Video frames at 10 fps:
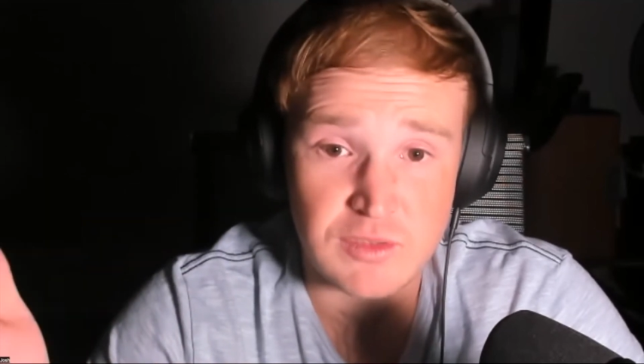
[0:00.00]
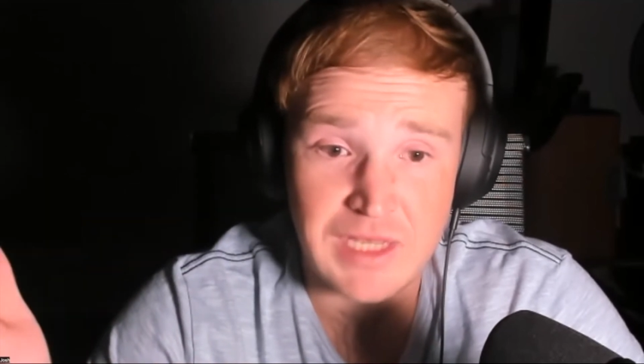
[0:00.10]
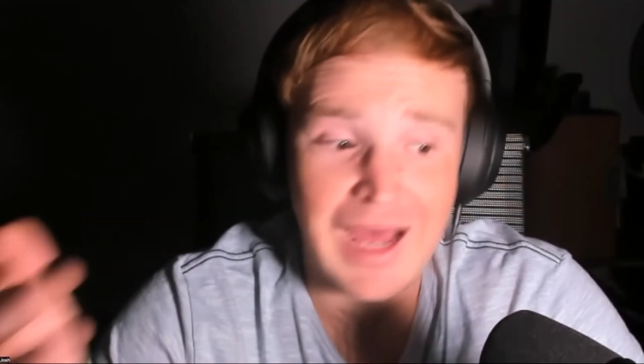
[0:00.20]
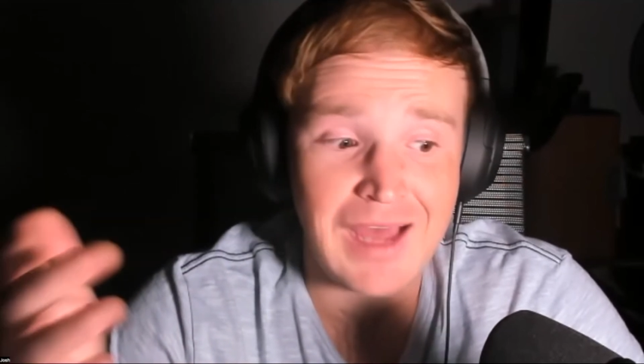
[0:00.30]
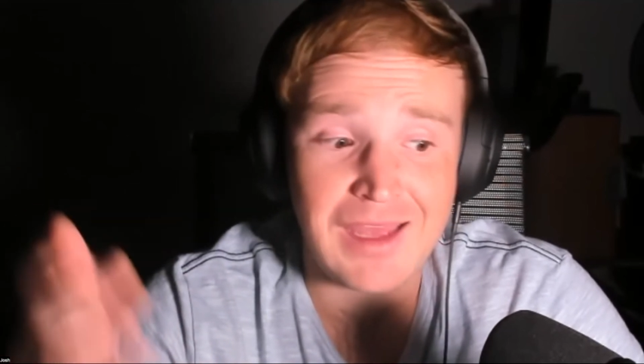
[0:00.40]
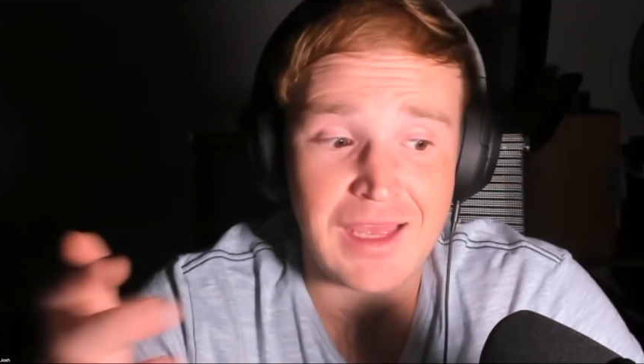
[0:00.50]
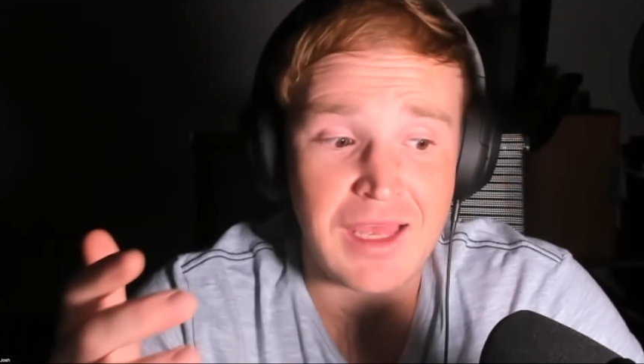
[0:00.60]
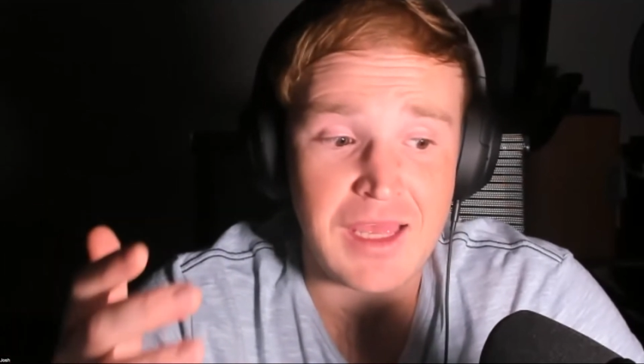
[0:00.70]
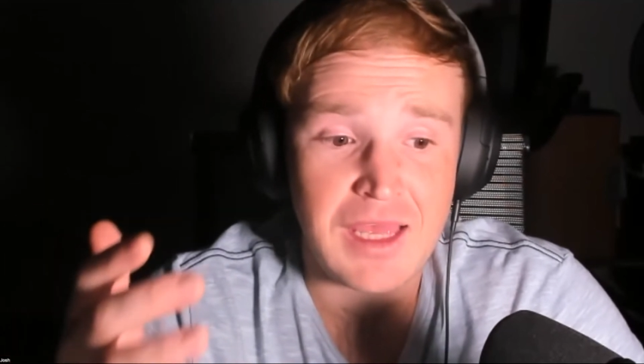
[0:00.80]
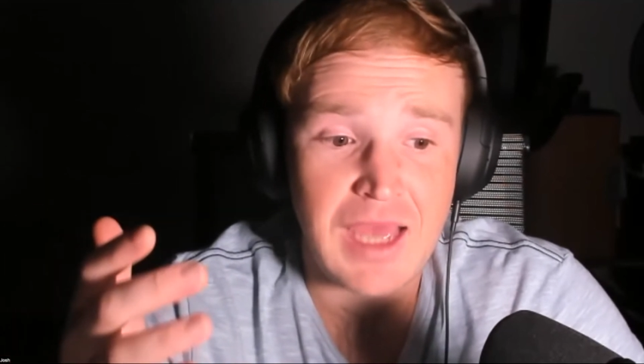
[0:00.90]
And
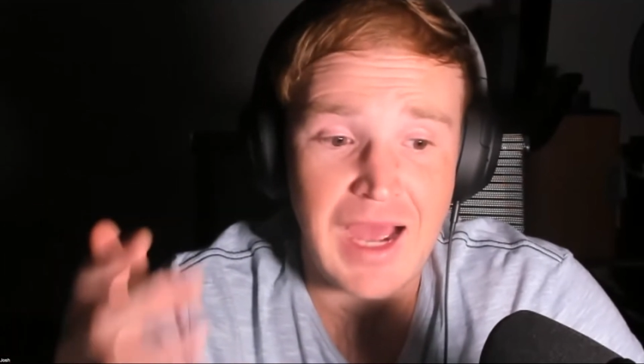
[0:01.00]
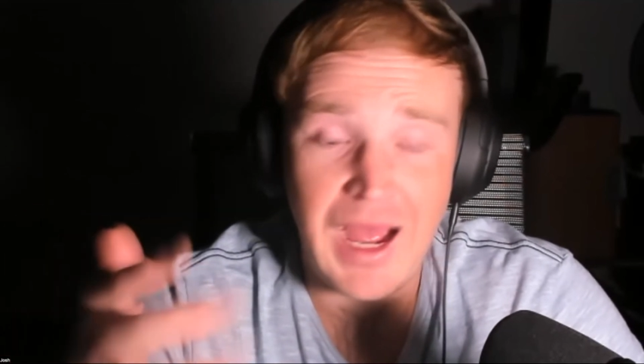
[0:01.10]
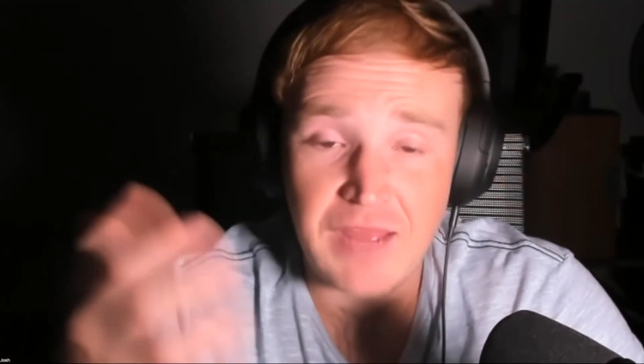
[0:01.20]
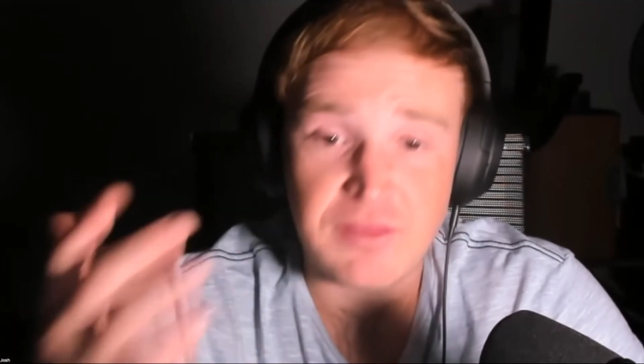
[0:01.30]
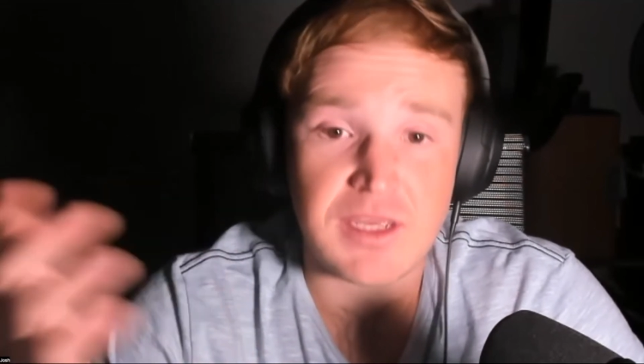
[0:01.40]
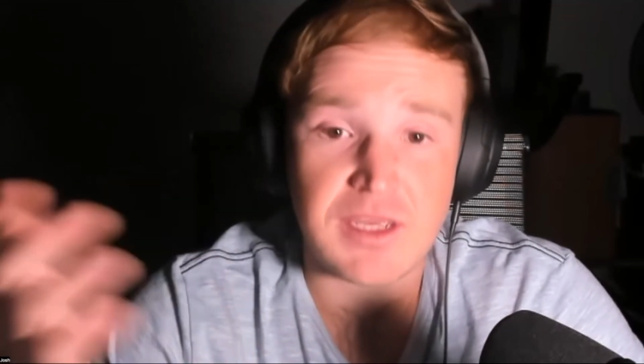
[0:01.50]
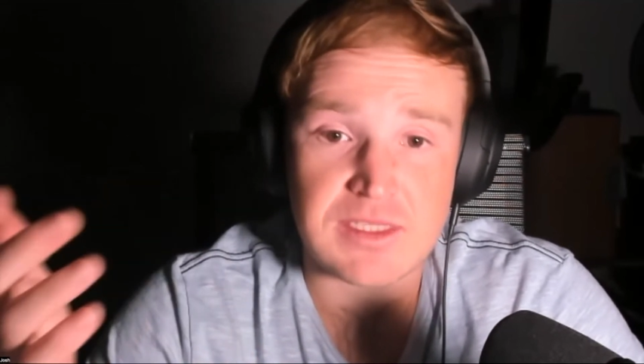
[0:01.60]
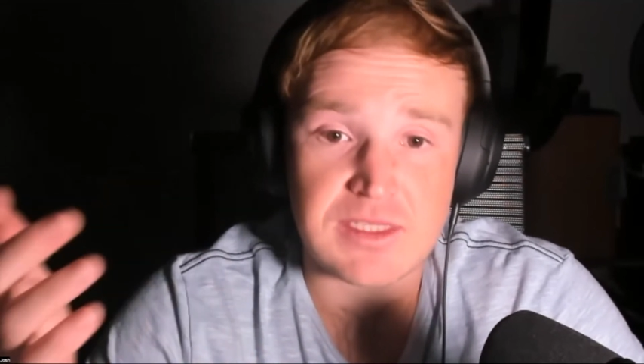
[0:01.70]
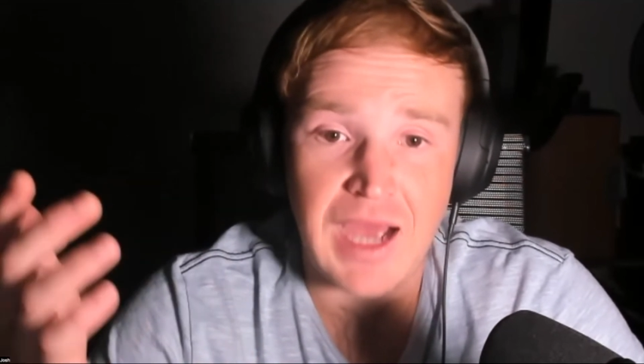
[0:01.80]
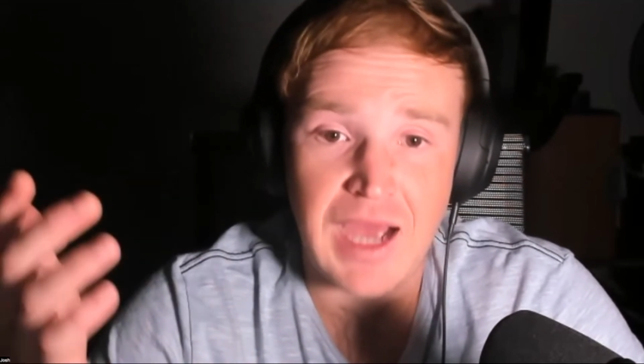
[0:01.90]
I think it's
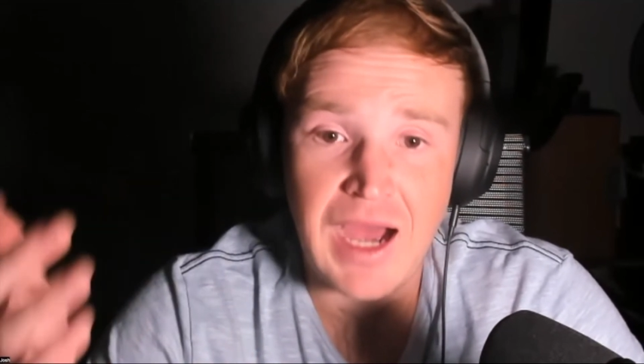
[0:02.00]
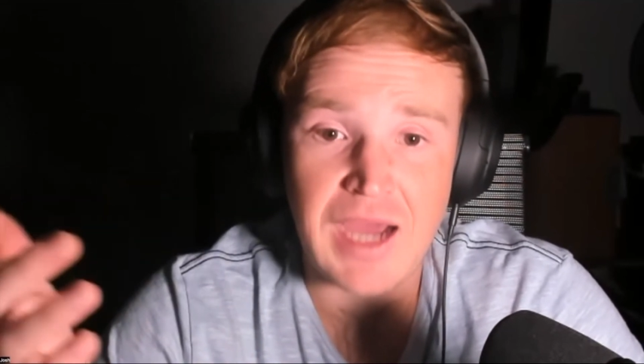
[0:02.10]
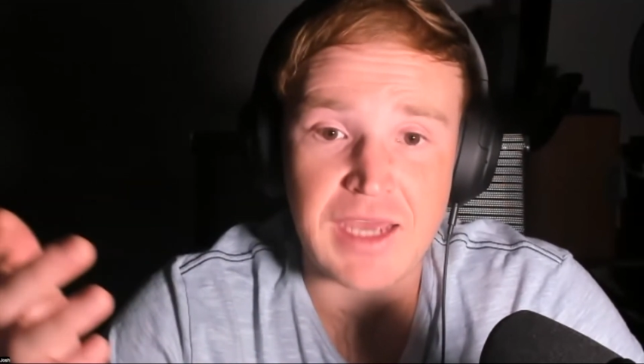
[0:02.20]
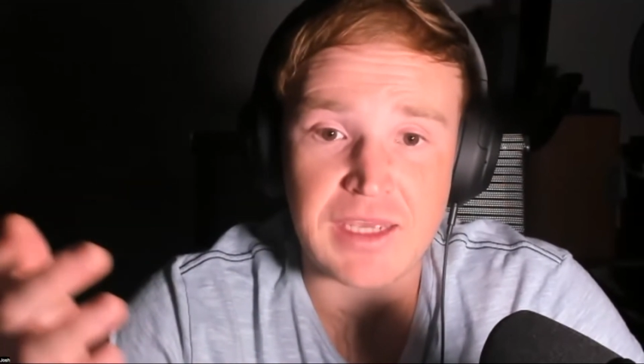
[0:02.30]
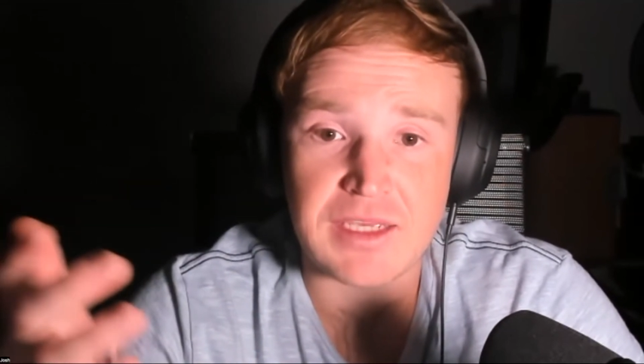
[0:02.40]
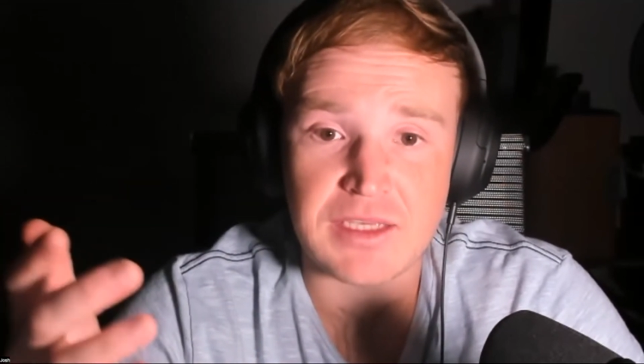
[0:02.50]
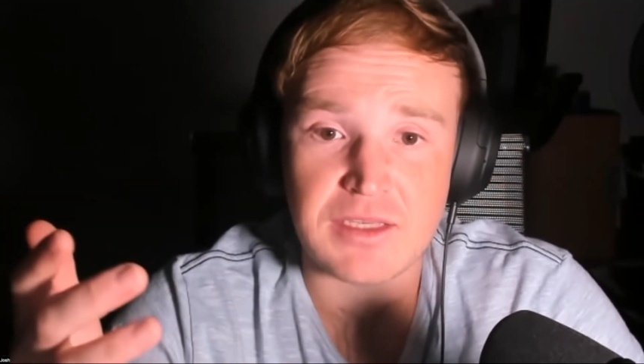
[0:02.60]
the high